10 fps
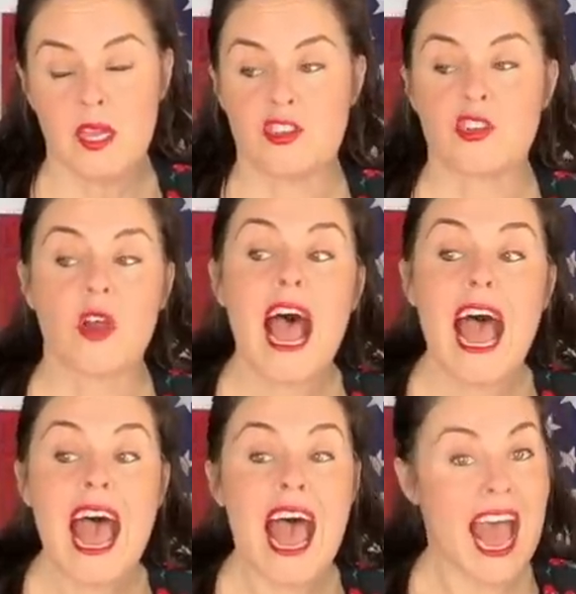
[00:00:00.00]

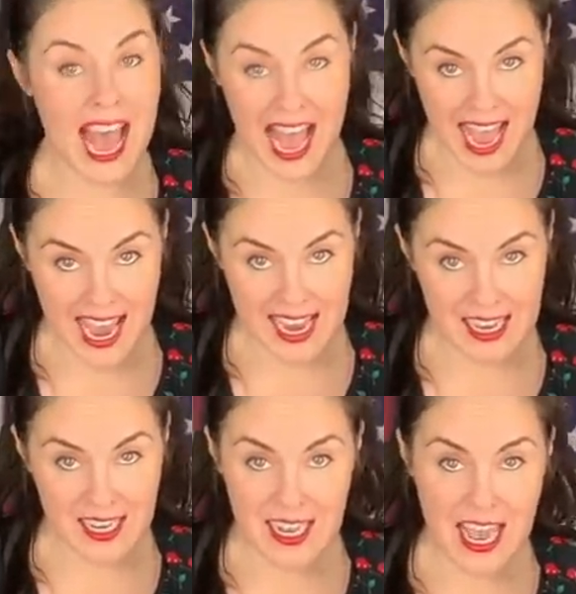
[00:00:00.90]

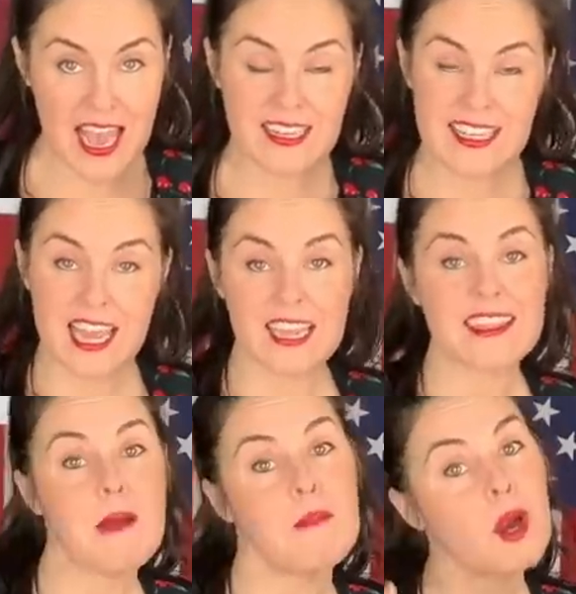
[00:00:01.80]
try and take
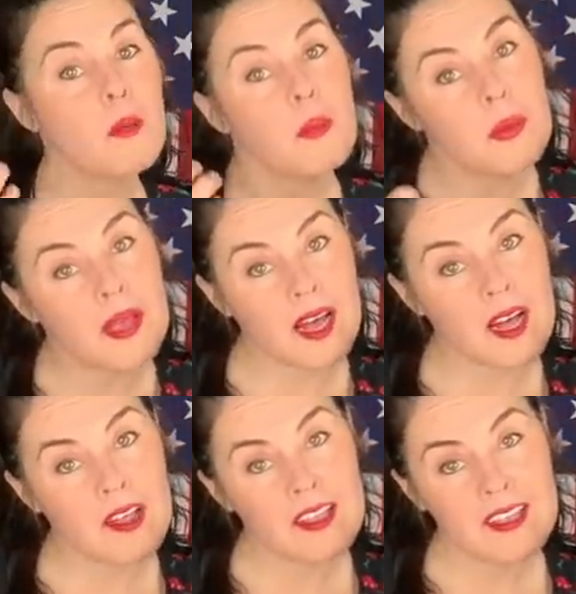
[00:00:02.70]
that purple
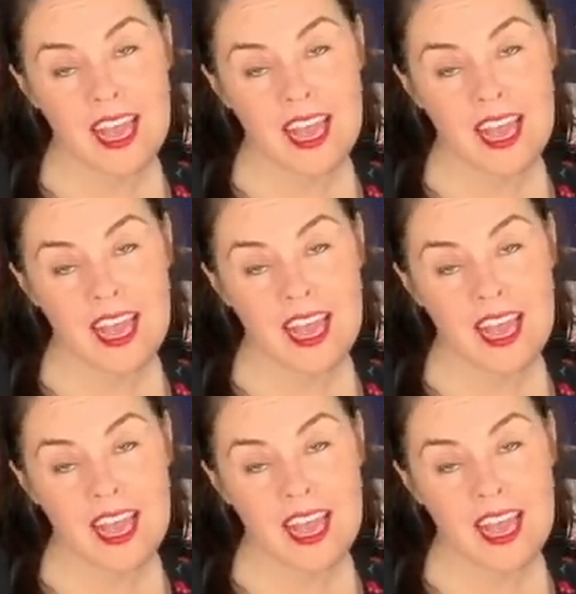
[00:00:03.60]
pill